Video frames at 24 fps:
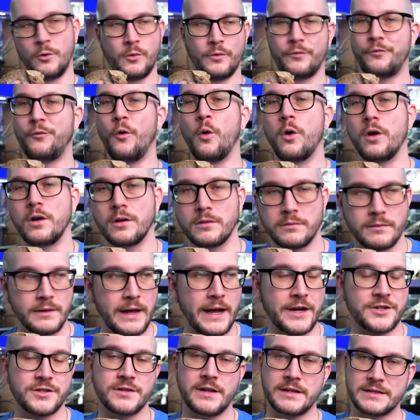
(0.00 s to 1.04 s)
Or 4,
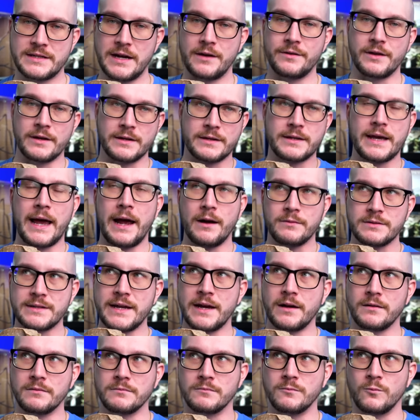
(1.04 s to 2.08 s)
actually, that's how the countdown